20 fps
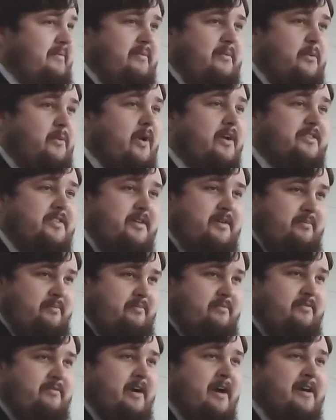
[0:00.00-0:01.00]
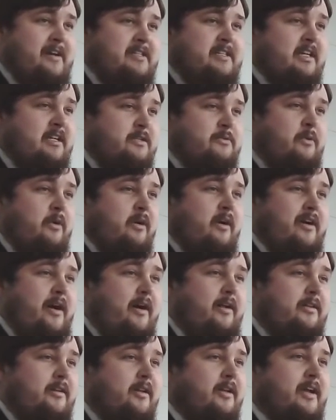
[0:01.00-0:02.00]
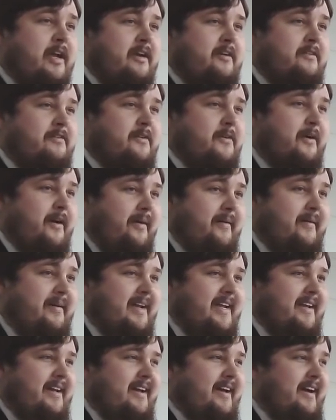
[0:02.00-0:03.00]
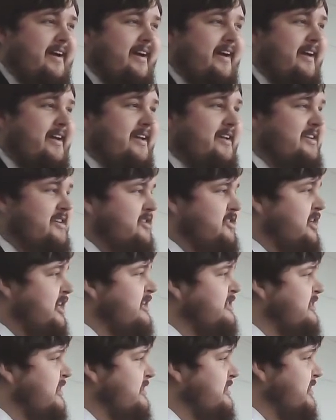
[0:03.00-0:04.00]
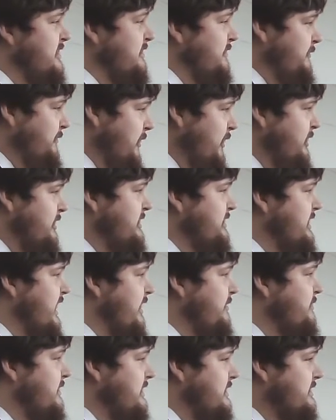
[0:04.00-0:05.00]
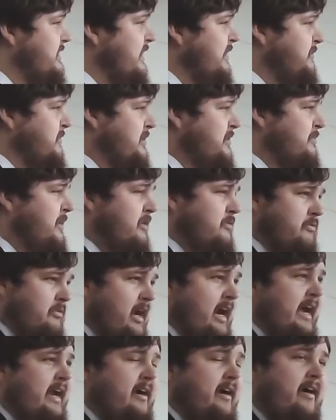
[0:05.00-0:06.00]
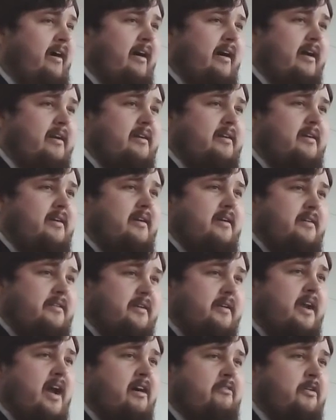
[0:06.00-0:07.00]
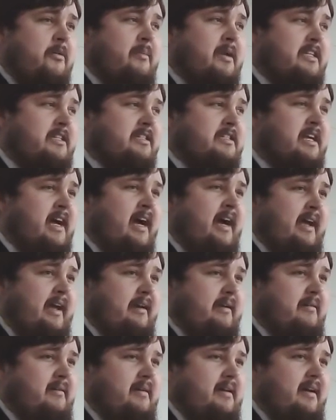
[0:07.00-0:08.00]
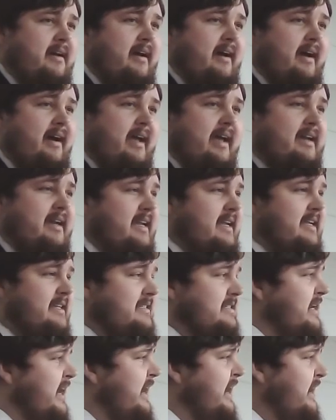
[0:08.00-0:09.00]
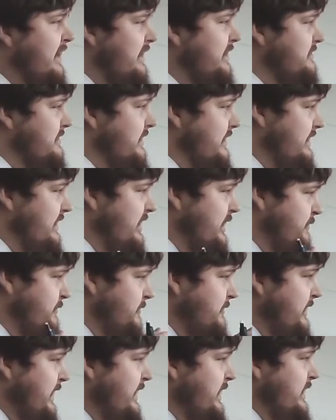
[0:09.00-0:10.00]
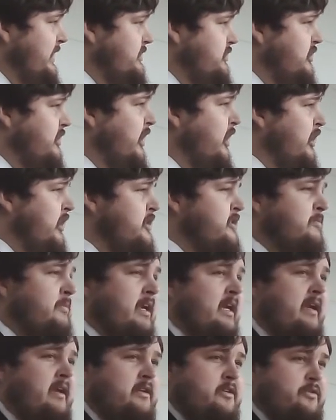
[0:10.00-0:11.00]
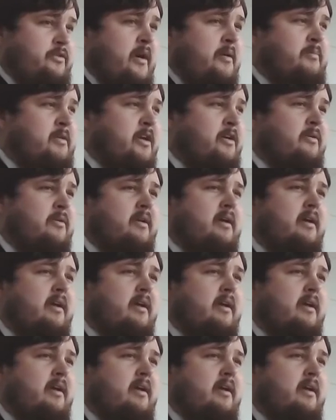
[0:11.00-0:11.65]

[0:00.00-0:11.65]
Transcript: what the Pharisees were at all looking for. Uh, Jesus, in the first statement, seems to be right on the government side. Uh, and he's saying that if they charge me tribute,